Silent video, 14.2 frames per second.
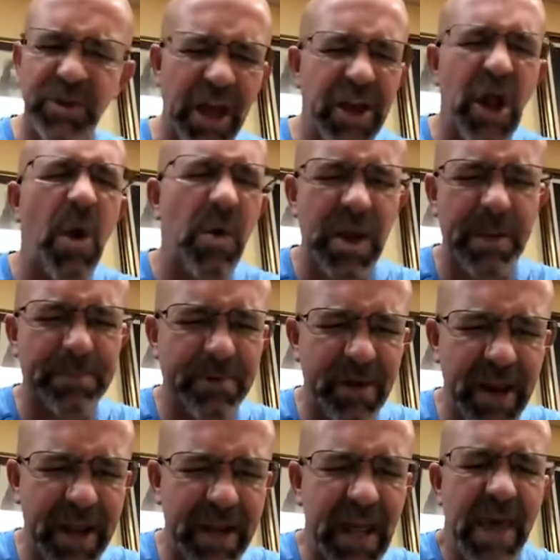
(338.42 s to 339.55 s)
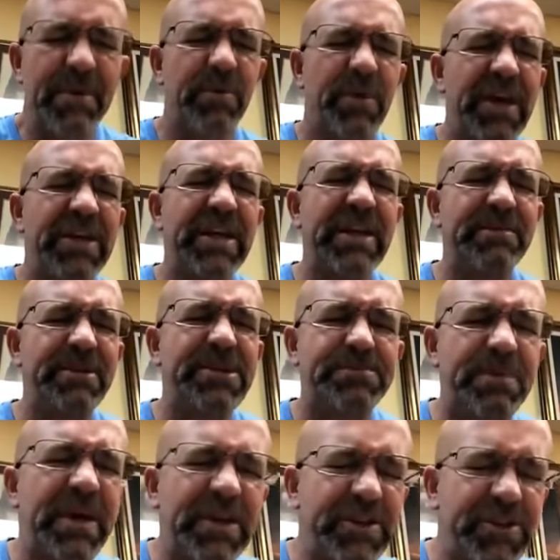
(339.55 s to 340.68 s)
And Lord, I know what I'm praying, but we need to be
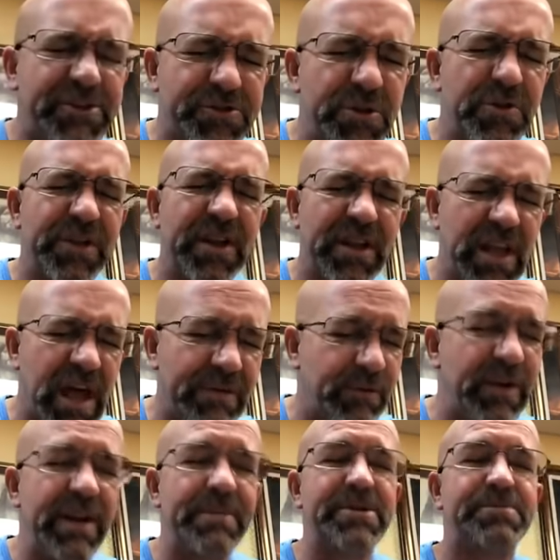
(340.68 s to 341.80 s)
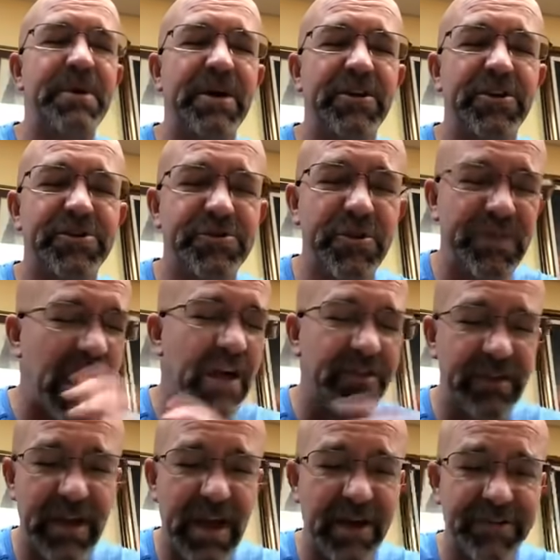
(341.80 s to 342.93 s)
speaking the truth in love. We need to be speaking the truth
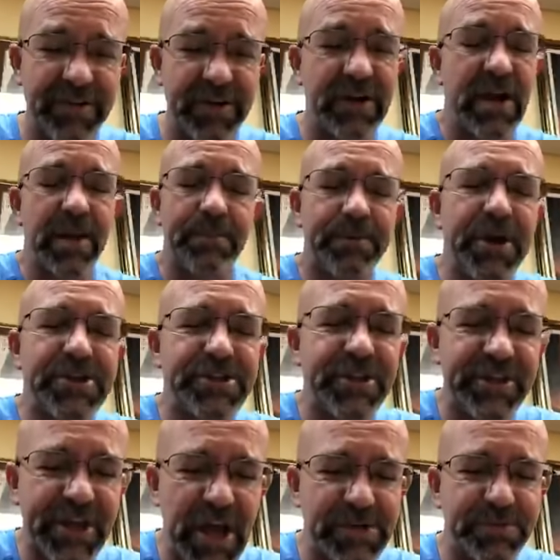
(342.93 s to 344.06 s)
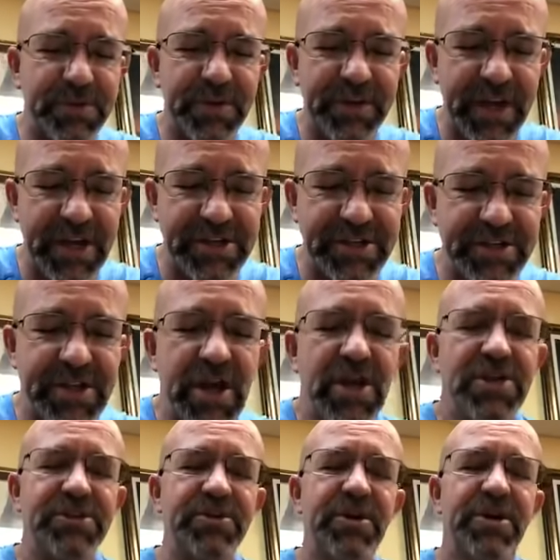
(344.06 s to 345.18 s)
out there, preaching the gospel to the nations.
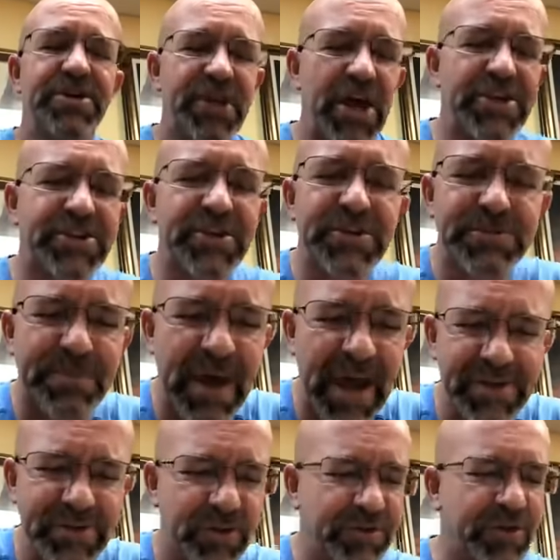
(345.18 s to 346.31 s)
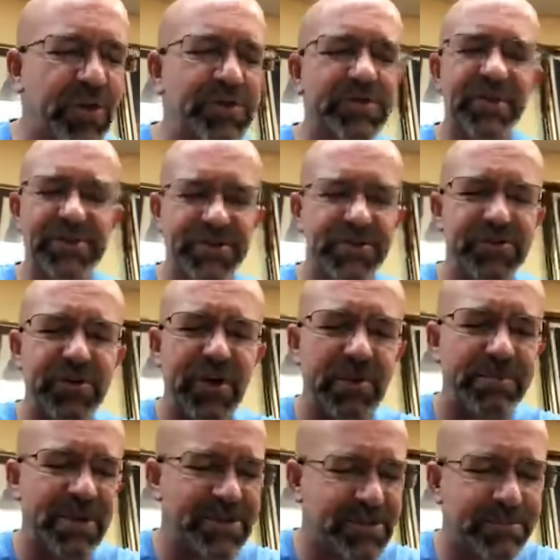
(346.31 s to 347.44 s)
So touch those pastors, Lord, those of us that are doing our
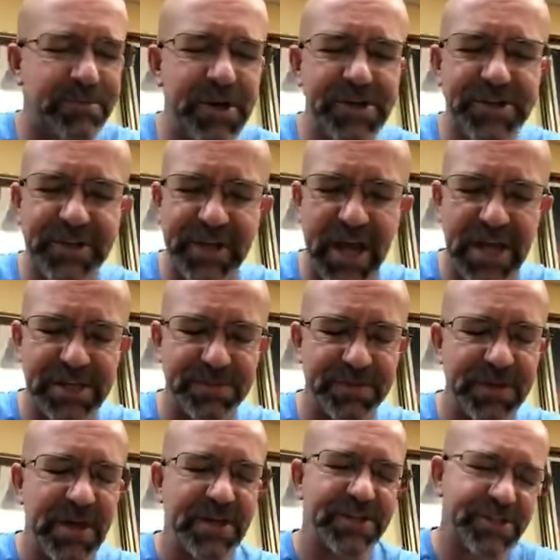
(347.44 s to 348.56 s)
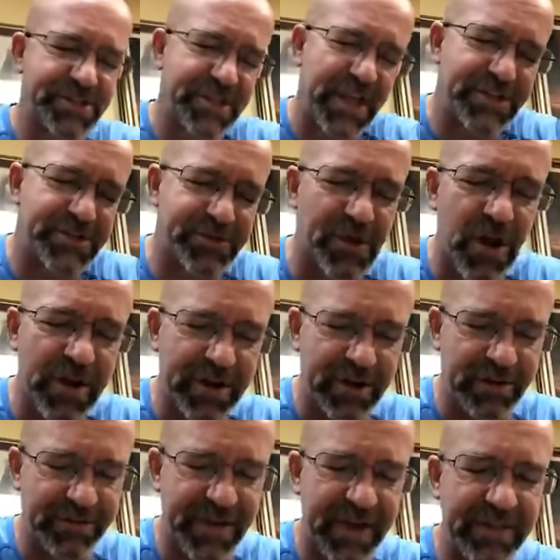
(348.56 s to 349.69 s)
best to preach the gospel, to stand strong in
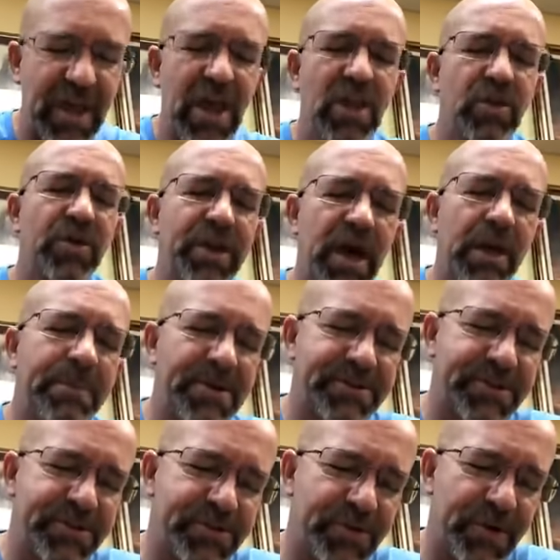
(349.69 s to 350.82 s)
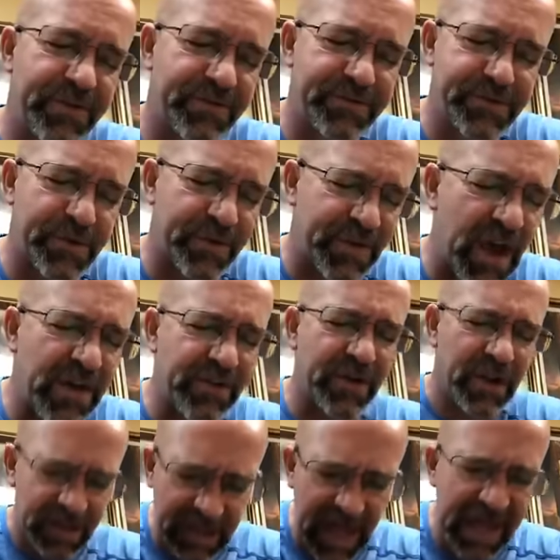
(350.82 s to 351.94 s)
our faith. Lord, help us to join with other
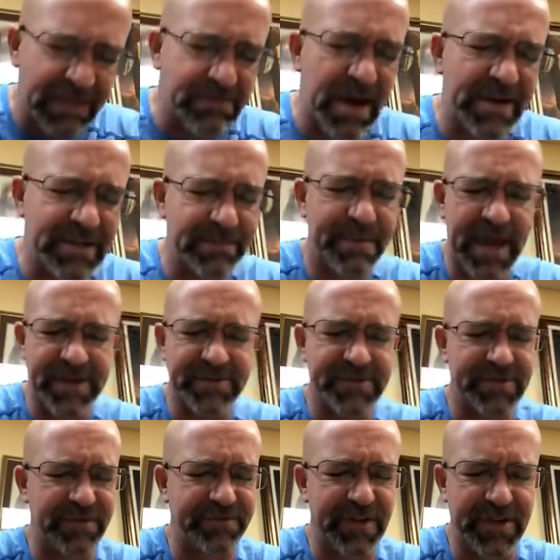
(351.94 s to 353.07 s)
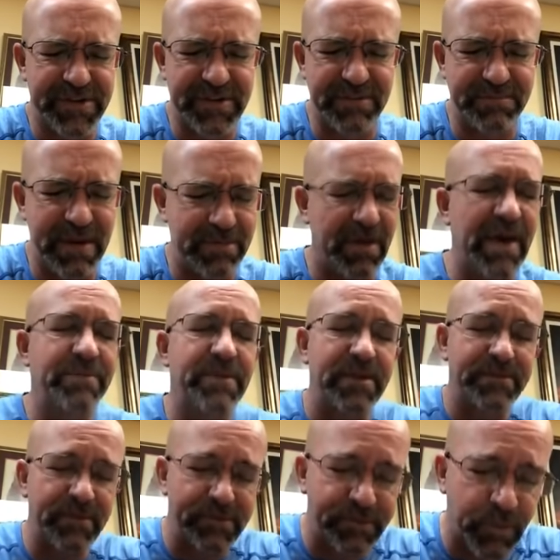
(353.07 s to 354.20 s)
like-minded pastors and fellowship people
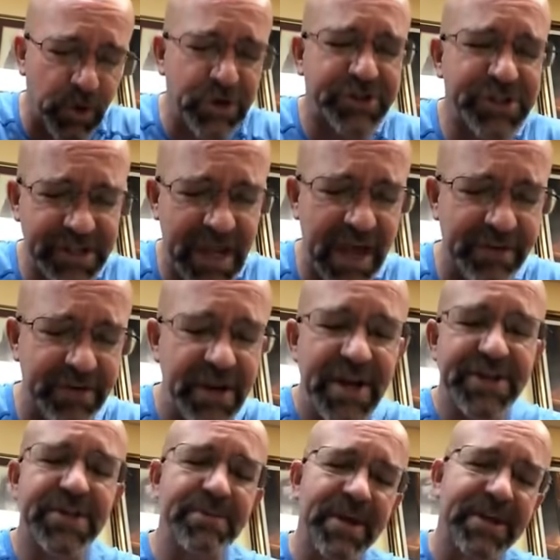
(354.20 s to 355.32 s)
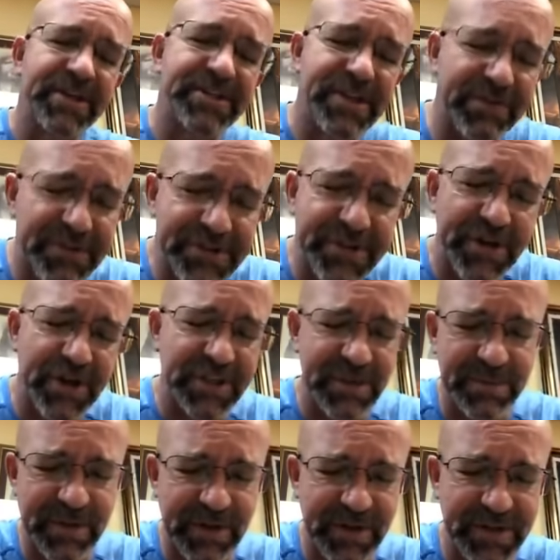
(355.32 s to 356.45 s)
and work together to make a difference in our
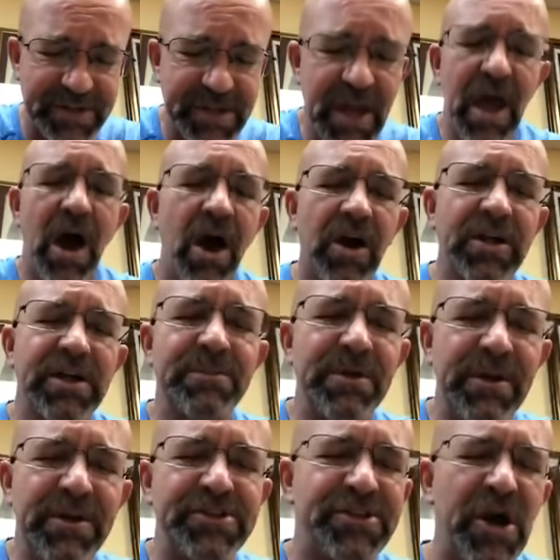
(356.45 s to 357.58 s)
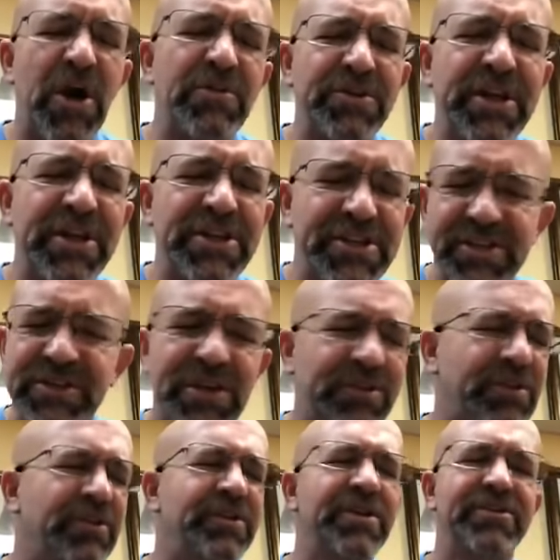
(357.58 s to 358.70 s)
communities. Our communities
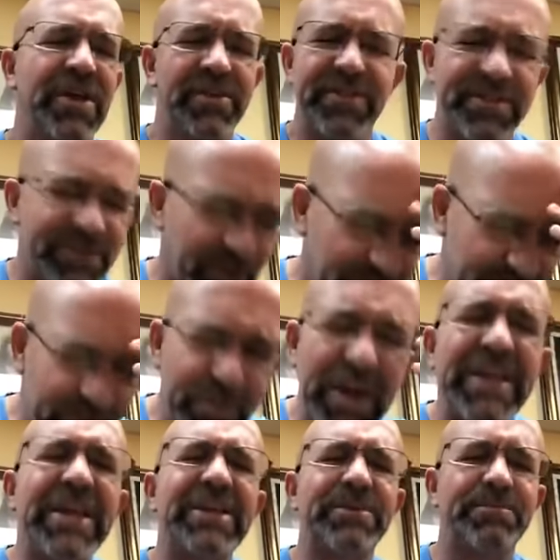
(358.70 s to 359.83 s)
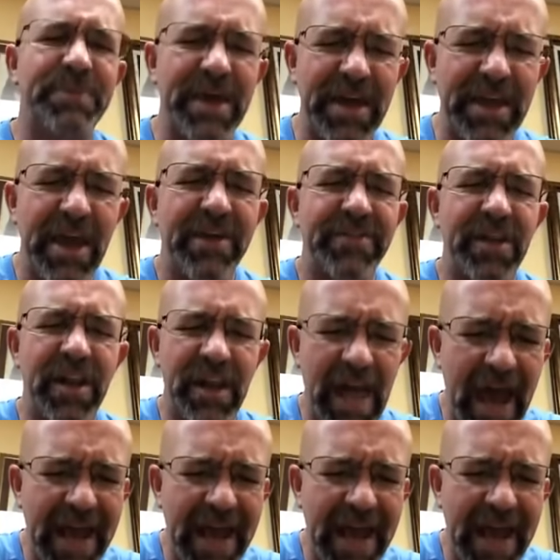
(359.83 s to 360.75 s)
Lord, we need to be the